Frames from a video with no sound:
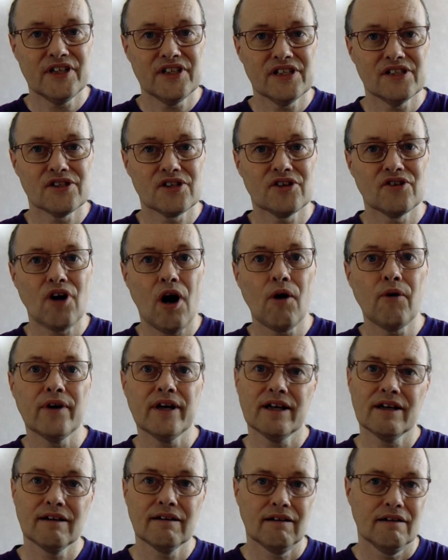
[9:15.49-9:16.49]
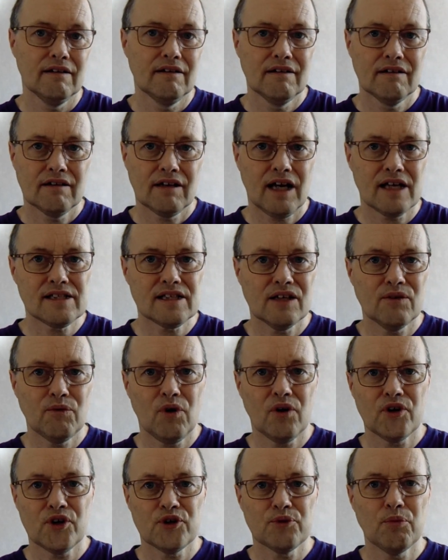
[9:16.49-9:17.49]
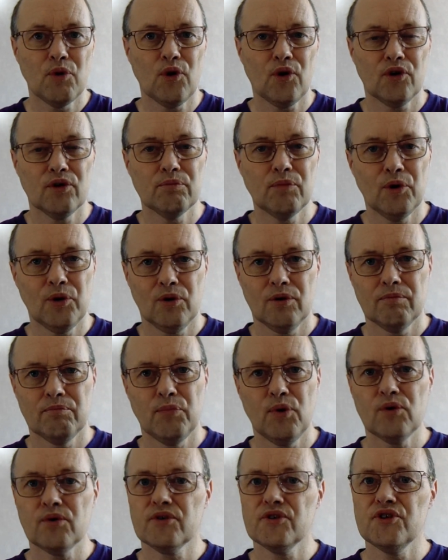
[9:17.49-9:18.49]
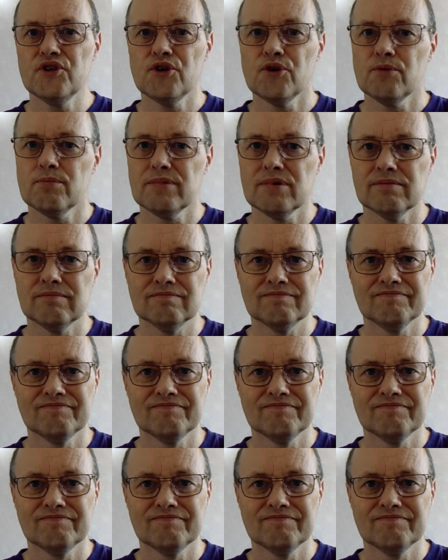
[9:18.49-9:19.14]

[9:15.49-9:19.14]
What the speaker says: which is growing as I watch more and more BookTube.